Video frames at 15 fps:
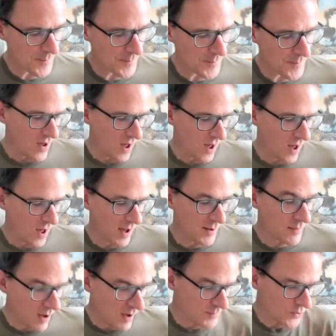I'm
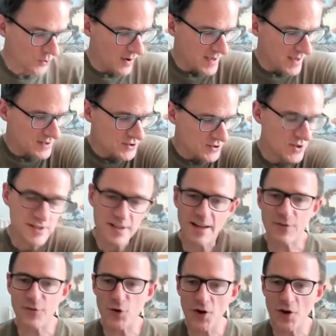quite interested. If you'd
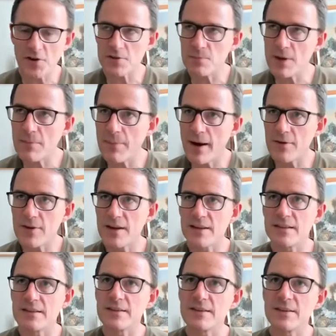asked me about
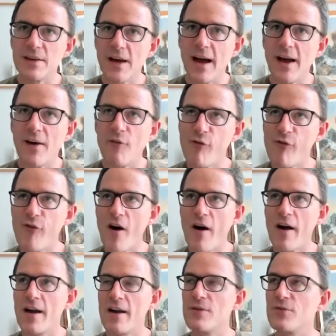this
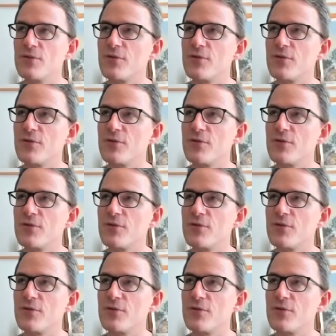five